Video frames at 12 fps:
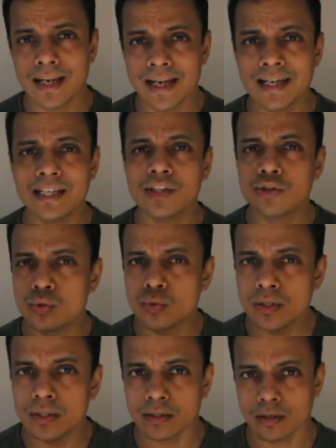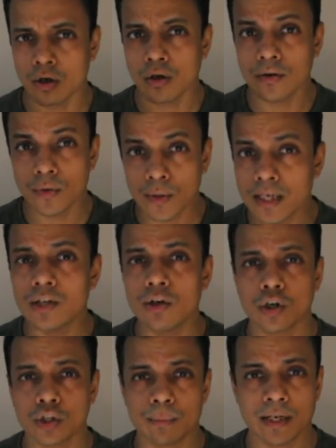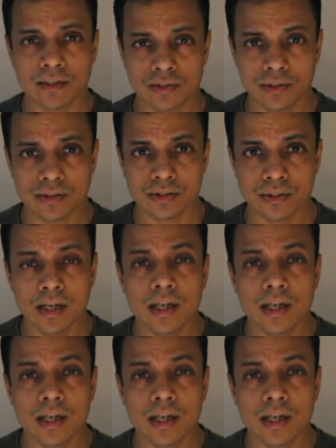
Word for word: any junior or trainee orthopedic surgeon